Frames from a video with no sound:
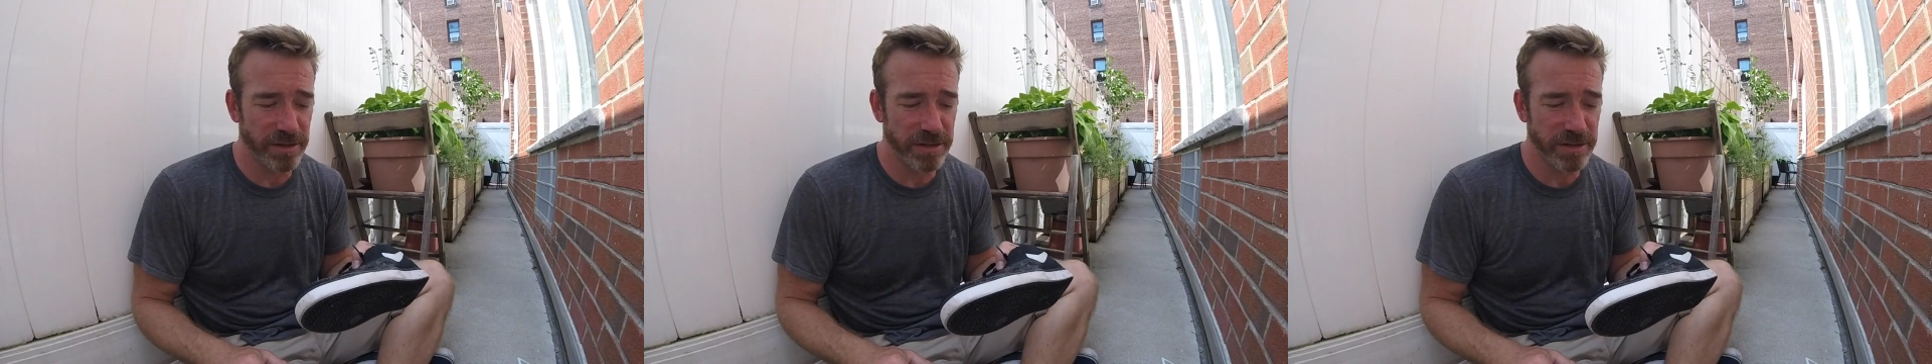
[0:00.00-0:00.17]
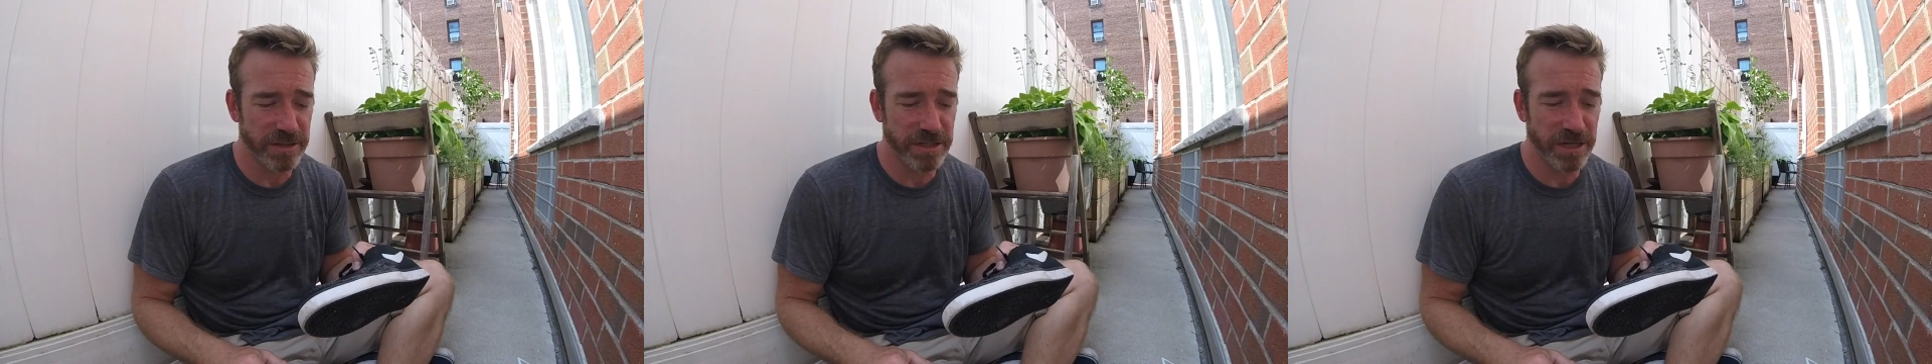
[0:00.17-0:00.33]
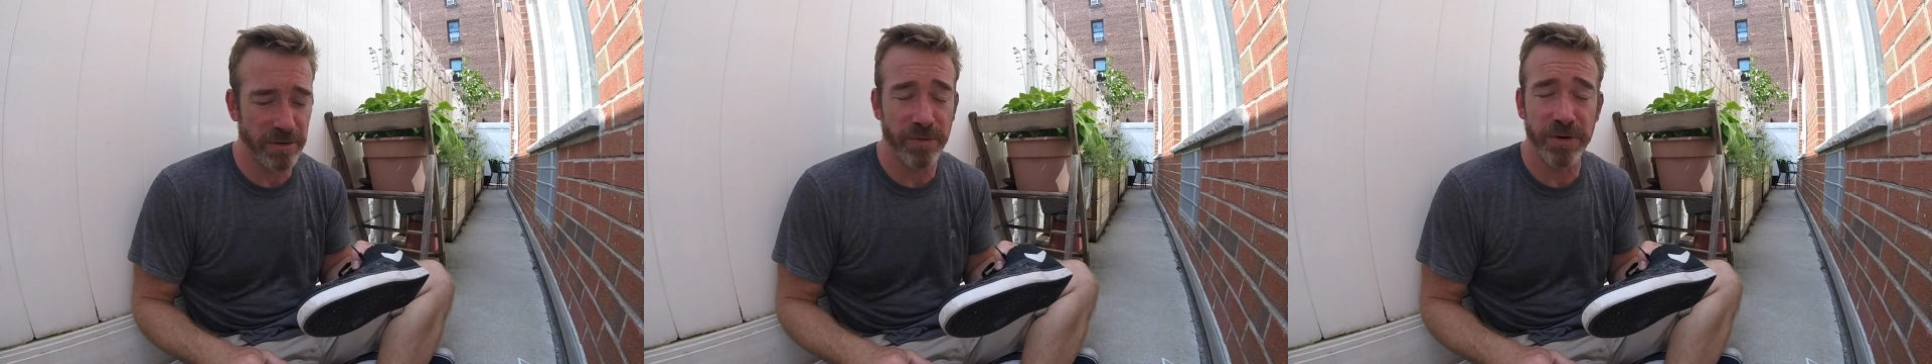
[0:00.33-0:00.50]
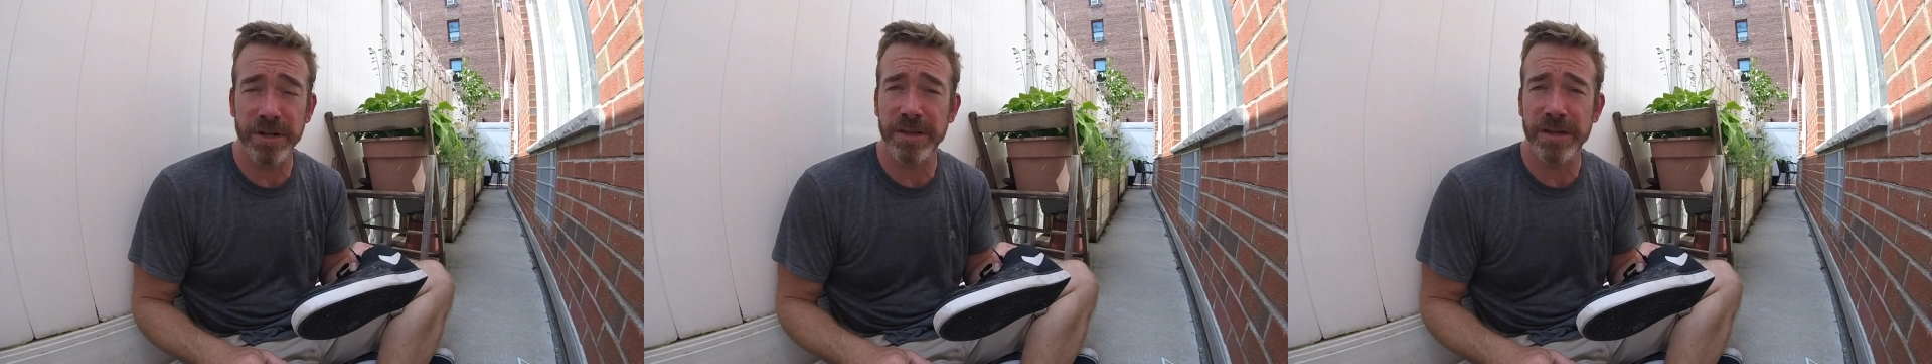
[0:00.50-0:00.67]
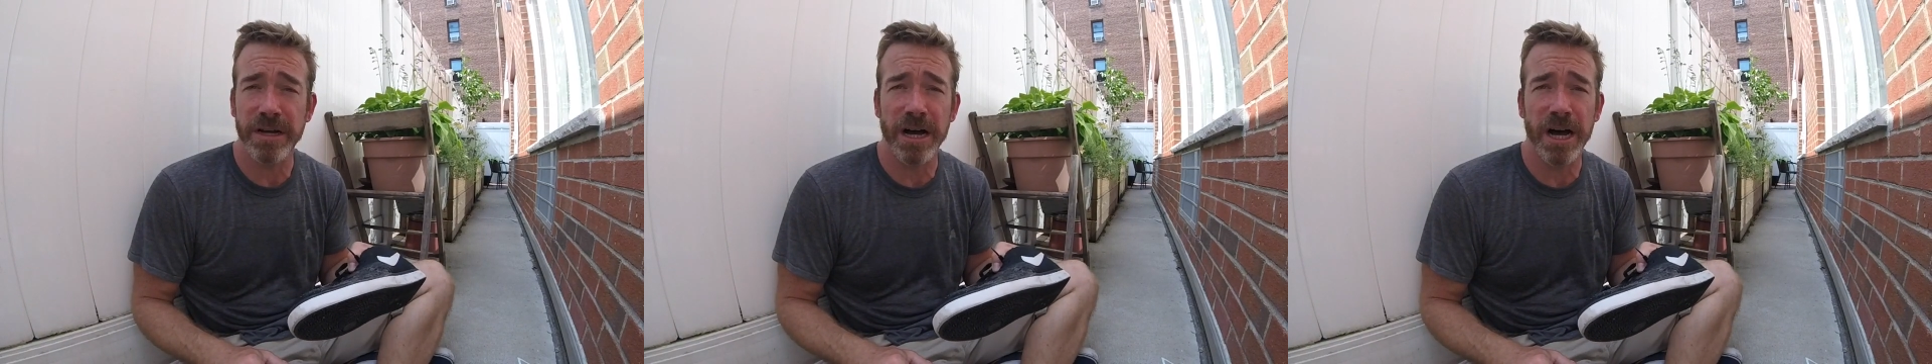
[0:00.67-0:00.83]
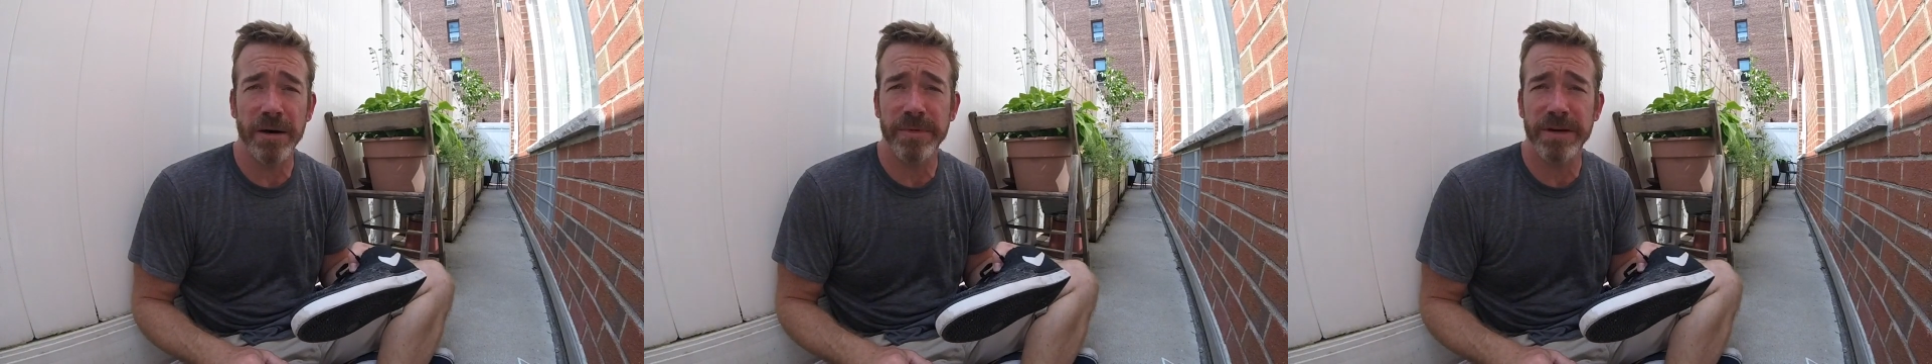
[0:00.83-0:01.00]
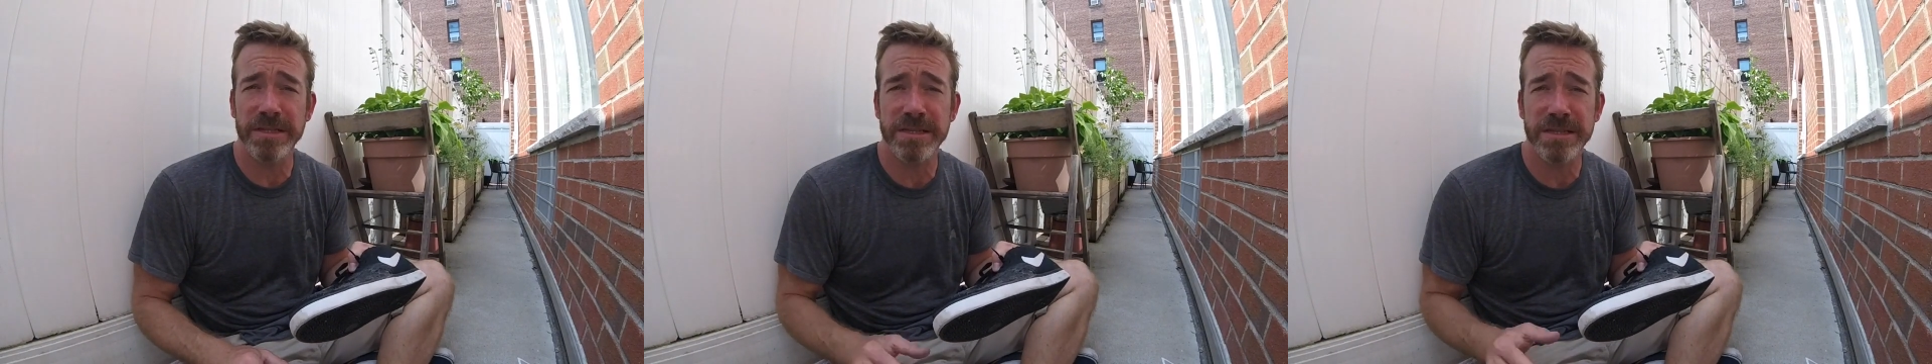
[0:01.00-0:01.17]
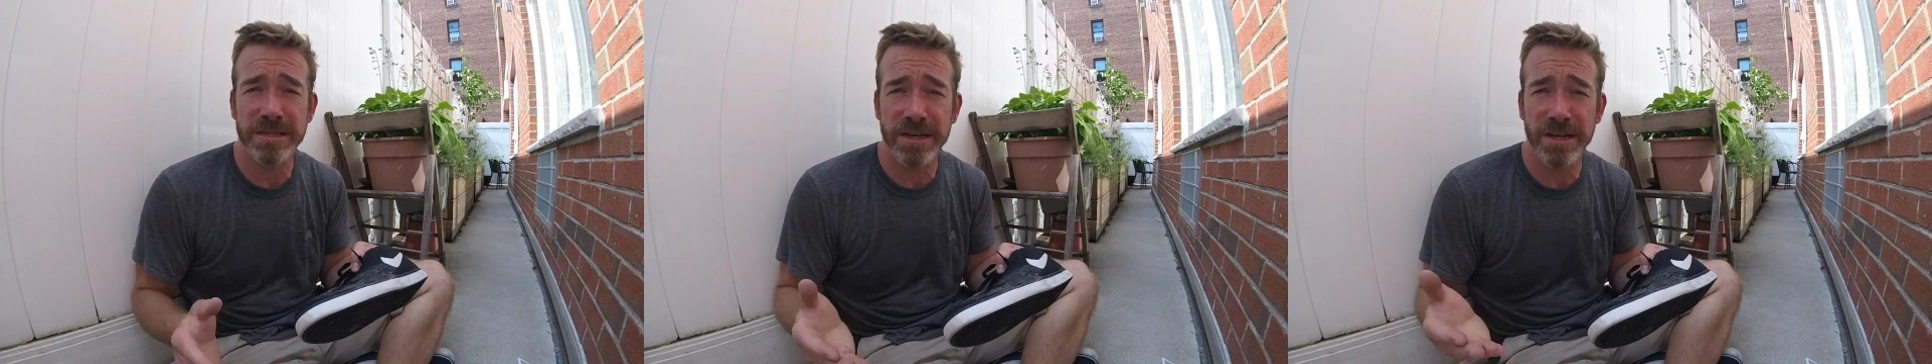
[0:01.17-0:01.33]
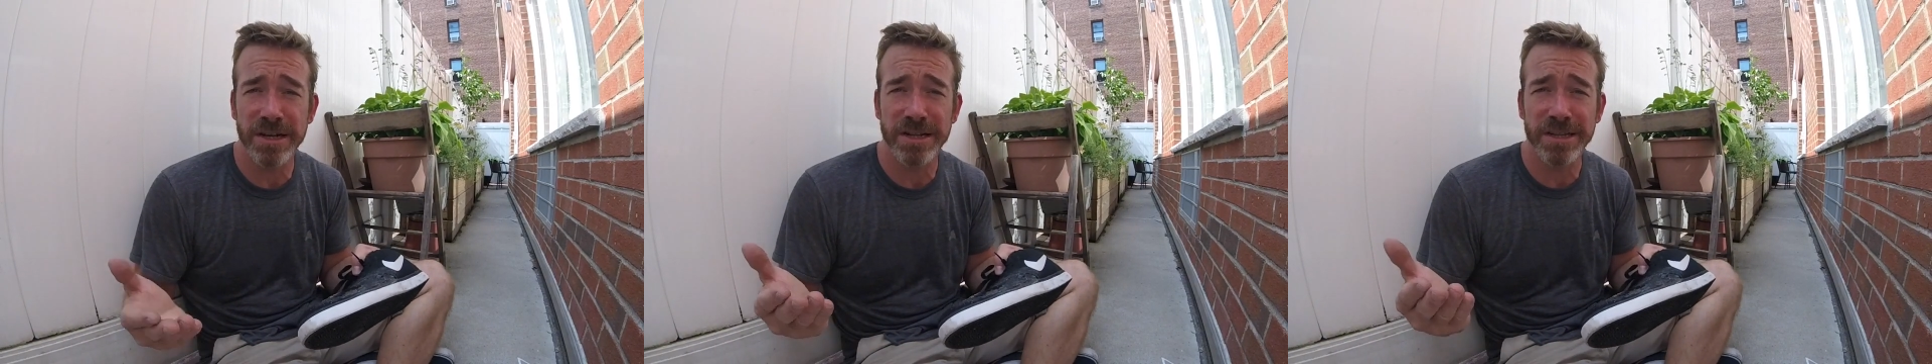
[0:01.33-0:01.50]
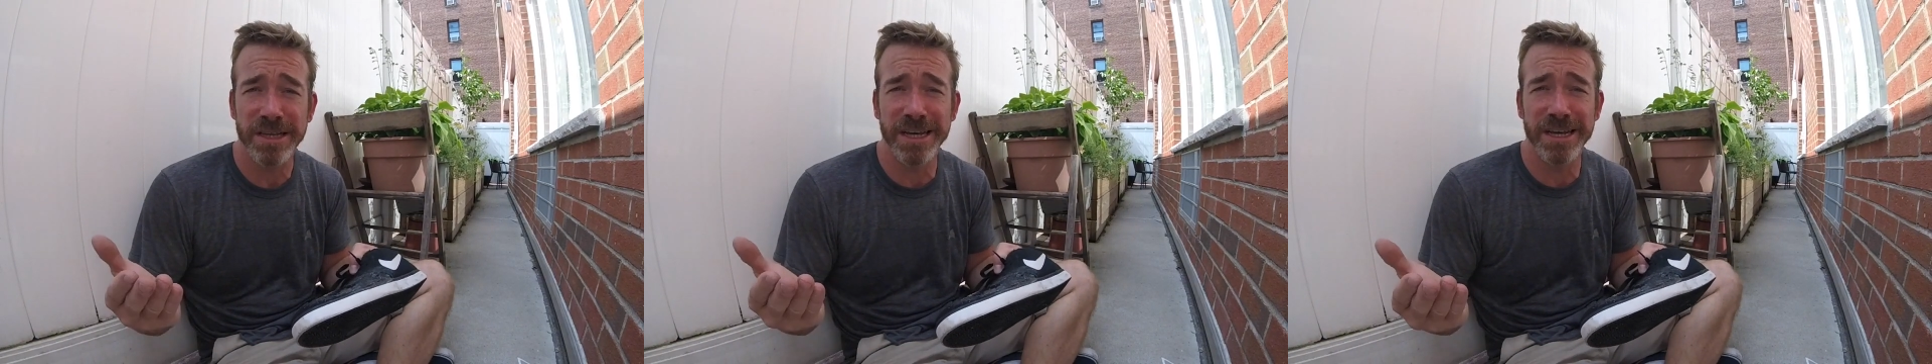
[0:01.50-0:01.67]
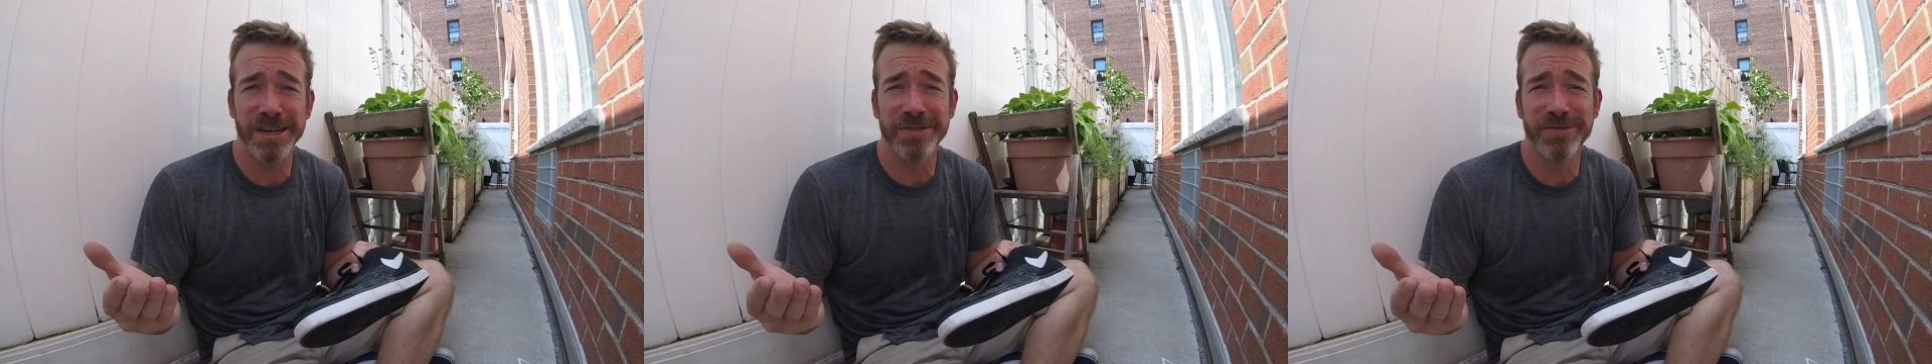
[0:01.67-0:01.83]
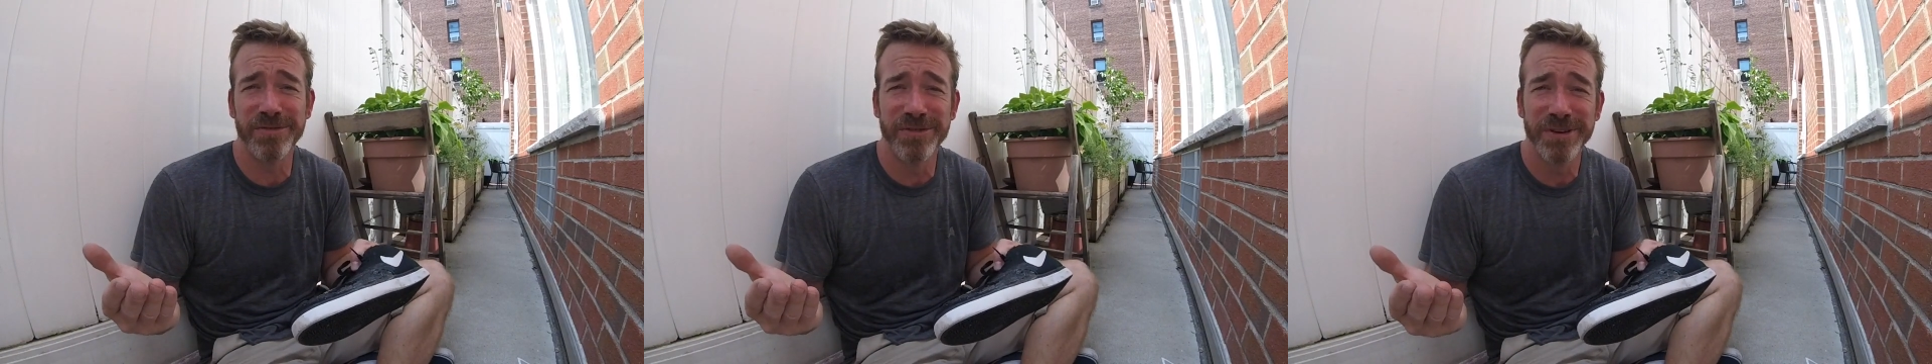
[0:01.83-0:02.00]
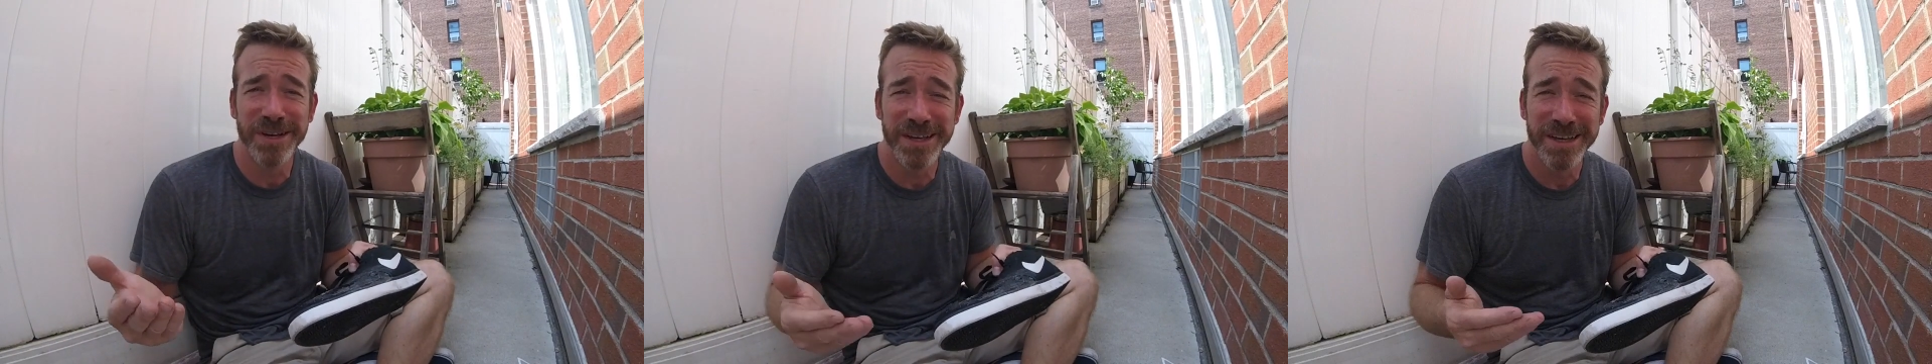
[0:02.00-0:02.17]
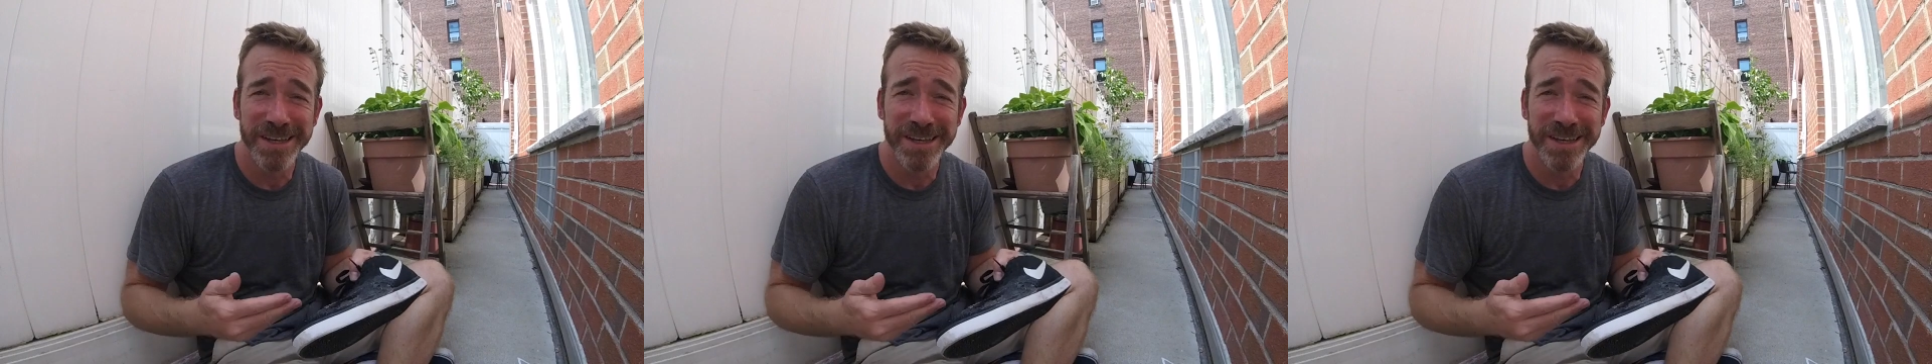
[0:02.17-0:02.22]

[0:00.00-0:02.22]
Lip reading: someone in the comments is gonna leave